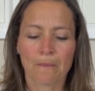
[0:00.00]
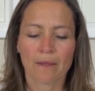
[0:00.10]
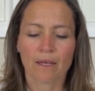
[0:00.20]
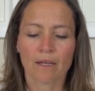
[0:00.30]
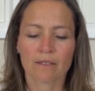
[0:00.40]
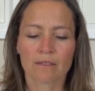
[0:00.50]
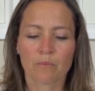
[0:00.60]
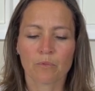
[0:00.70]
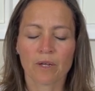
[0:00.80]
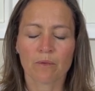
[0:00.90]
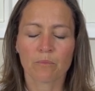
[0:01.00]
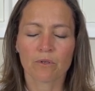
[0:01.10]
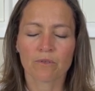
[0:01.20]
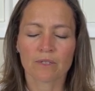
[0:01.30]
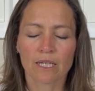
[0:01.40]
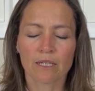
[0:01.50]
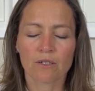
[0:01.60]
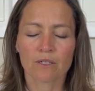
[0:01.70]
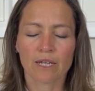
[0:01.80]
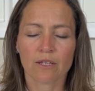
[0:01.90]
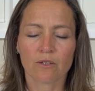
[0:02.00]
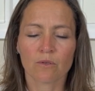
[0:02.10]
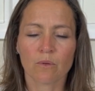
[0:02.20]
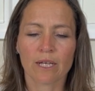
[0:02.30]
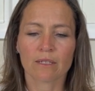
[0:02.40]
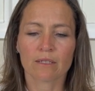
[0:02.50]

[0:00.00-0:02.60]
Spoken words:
And as the breath moves in, you take your awareness